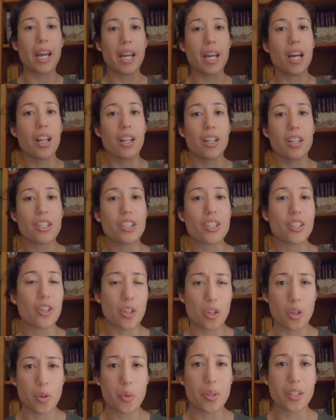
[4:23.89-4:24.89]
colors. You know,
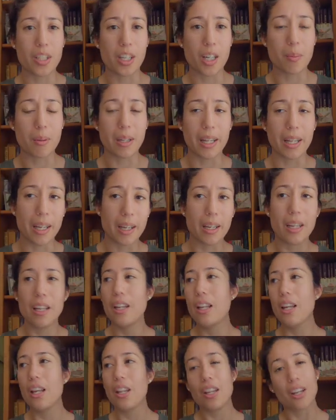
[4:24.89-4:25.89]
you always talk about like
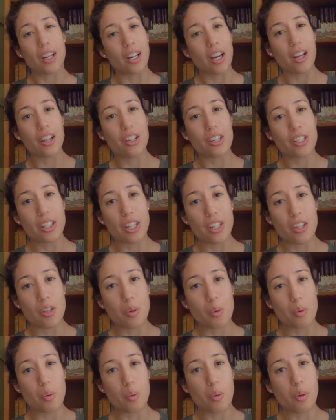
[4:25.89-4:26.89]
the colors that
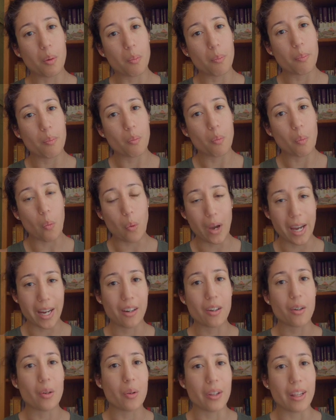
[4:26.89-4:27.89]
you
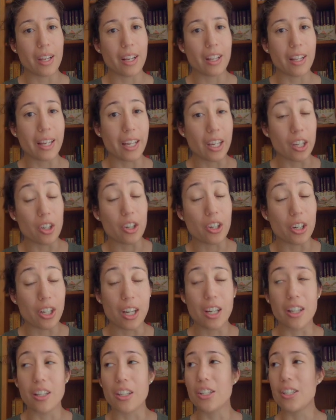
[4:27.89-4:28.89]
wear or that like your
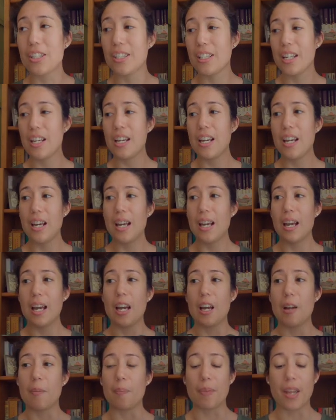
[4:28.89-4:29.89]
colors.
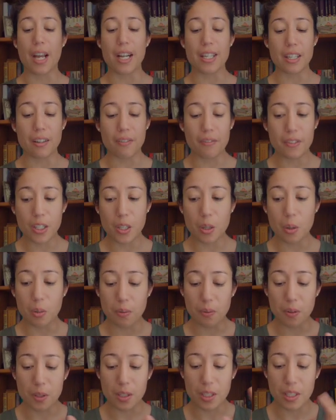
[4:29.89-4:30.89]
I definitely go
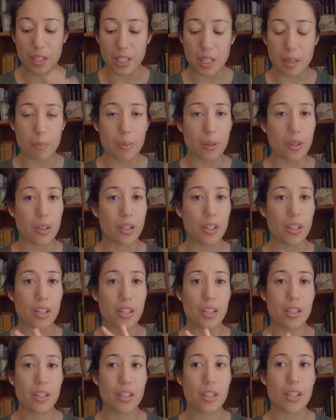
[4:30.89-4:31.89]
for deeper,
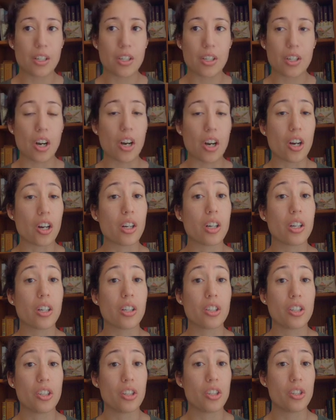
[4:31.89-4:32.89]
dark
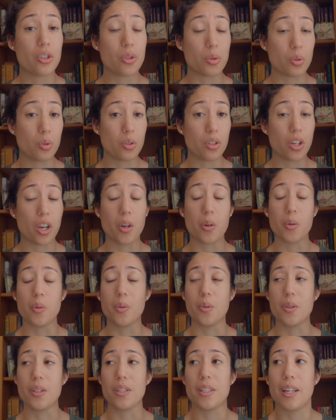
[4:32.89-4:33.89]
jewel
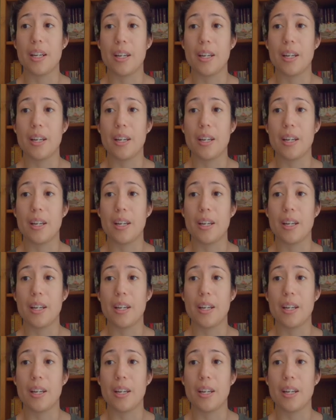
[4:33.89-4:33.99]
tones.